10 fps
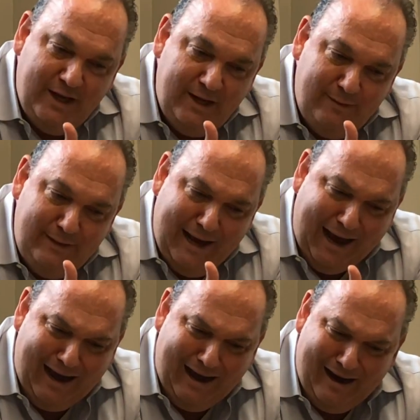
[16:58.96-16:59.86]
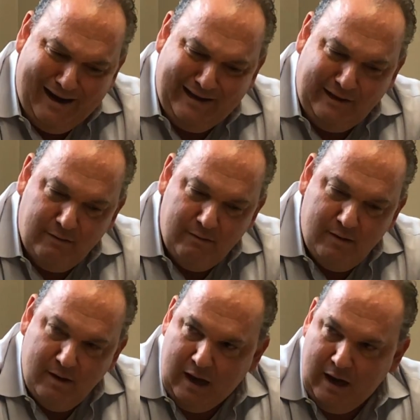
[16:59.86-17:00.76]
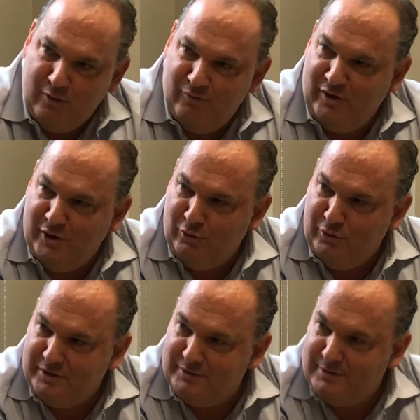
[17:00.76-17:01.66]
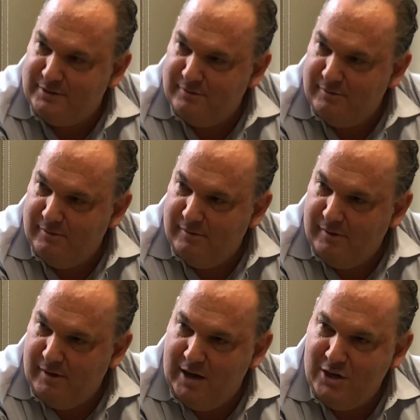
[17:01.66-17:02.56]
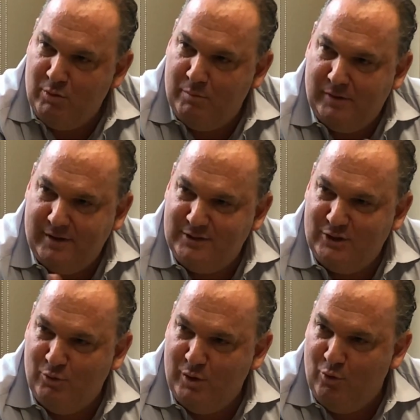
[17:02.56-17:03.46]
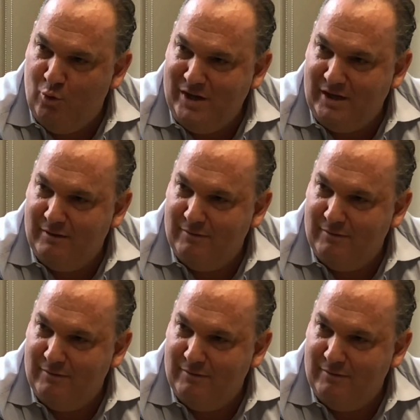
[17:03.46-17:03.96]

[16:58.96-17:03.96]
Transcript: you take the I out of illness and you replace it with we,